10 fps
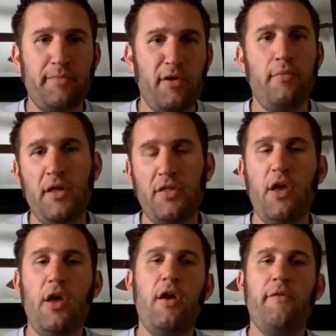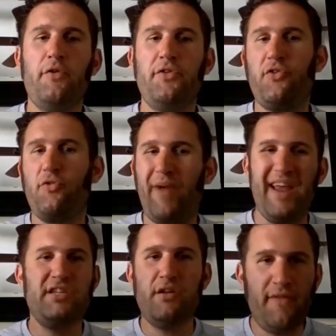per month for the
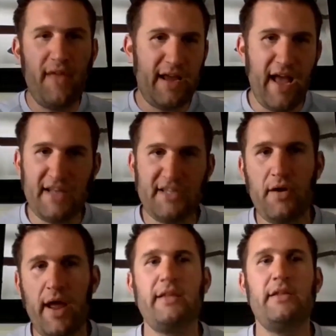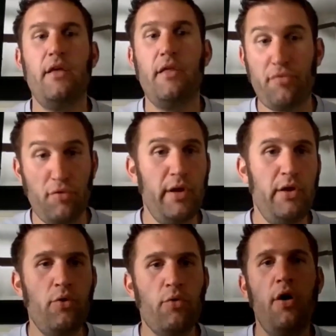duration of that contract through
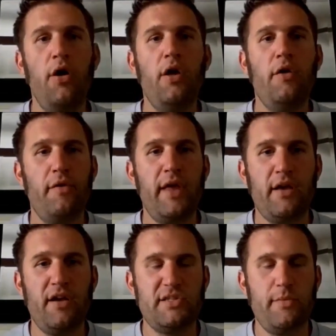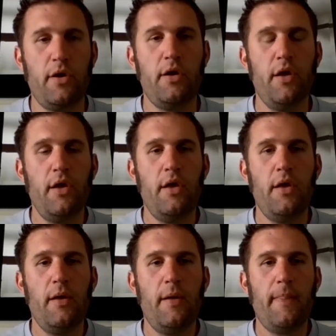renewal for that customer.
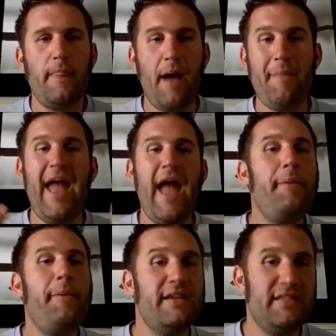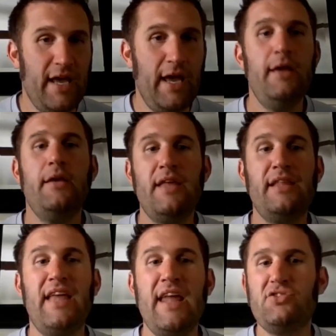I'm happy to say
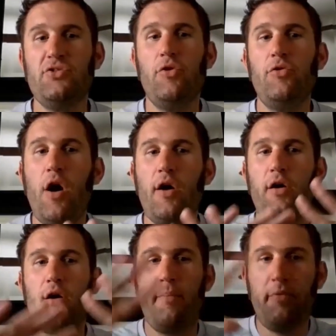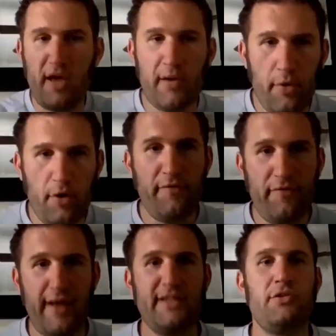that that is no longer applicable in
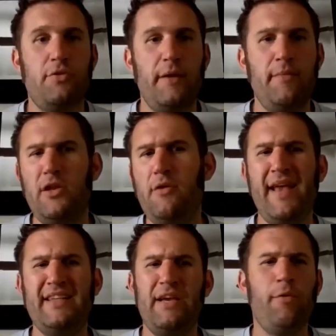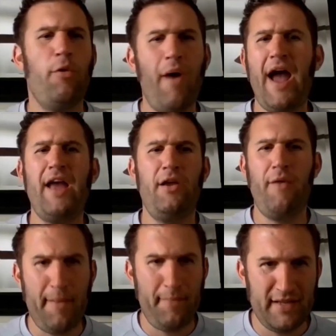Flex 3. Then you may say, well, why are you
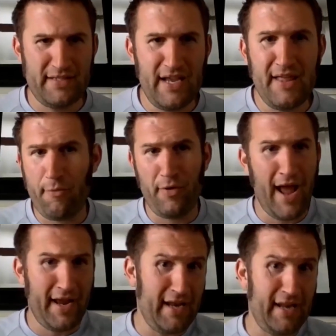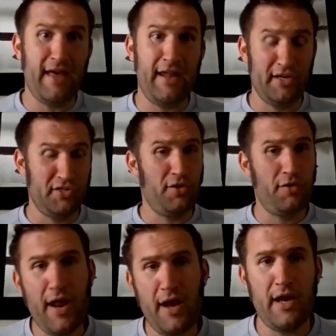happy to say that? We're not getting that additional
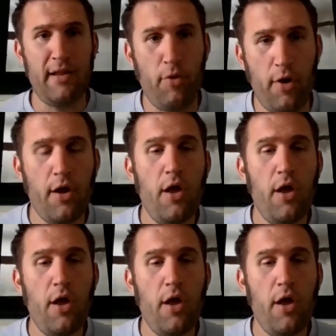credit anymore.